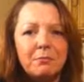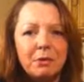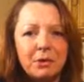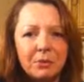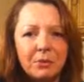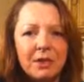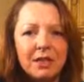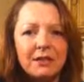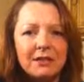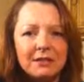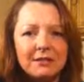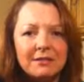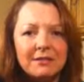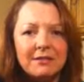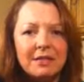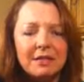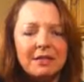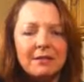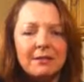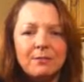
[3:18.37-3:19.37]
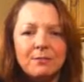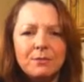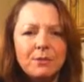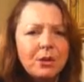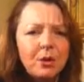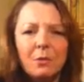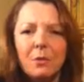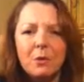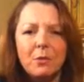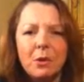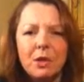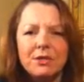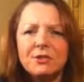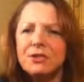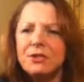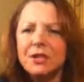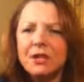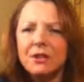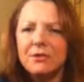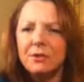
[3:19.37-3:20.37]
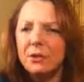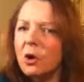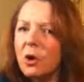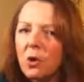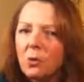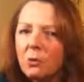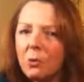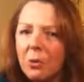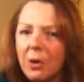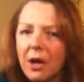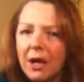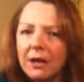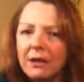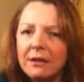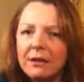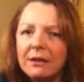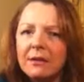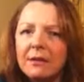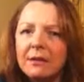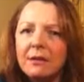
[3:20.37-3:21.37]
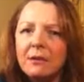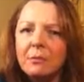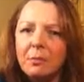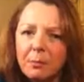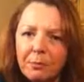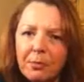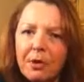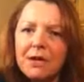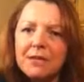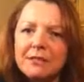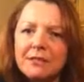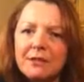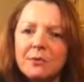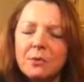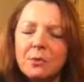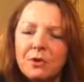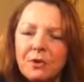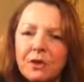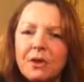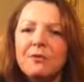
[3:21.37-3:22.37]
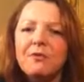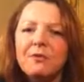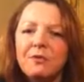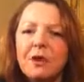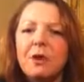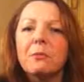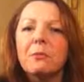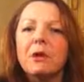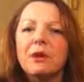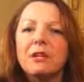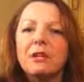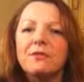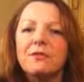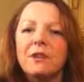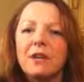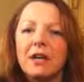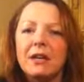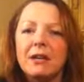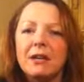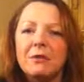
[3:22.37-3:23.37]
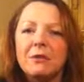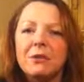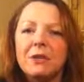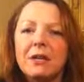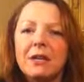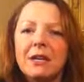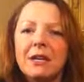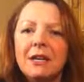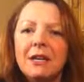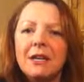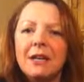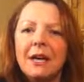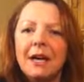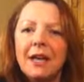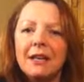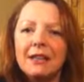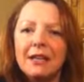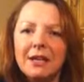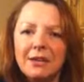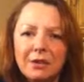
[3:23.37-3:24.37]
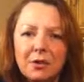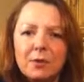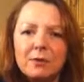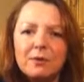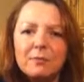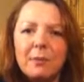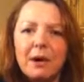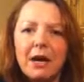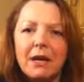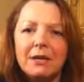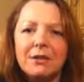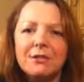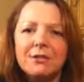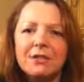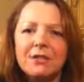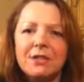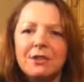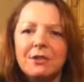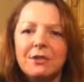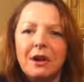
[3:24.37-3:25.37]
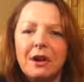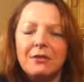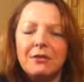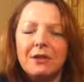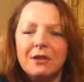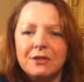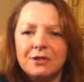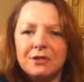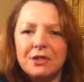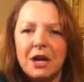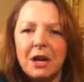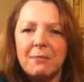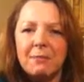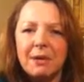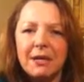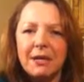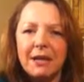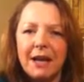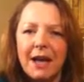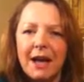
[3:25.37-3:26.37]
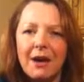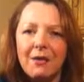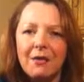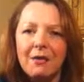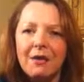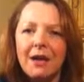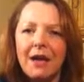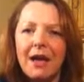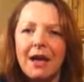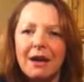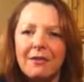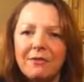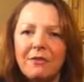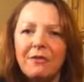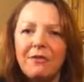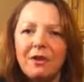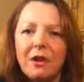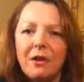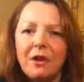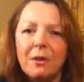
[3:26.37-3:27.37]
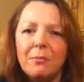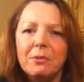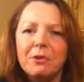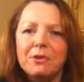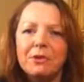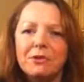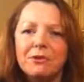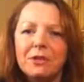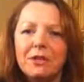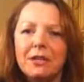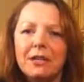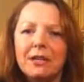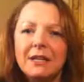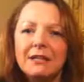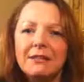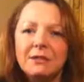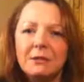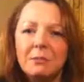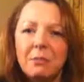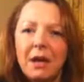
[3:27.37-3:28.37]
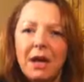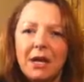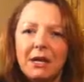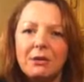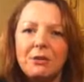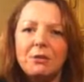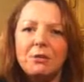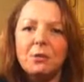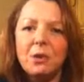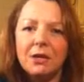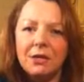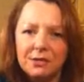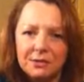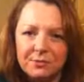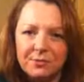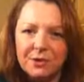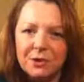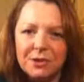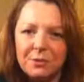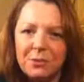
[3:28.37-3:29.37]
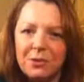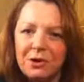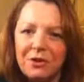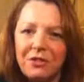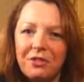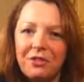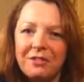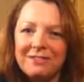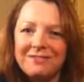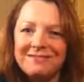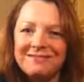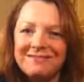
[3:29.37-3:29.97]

Be realistic. No one wants you to give your home away, but price it within fair market value, and let those buyers that are out there shopping now have a fair opportunity to pay you what it's really worth.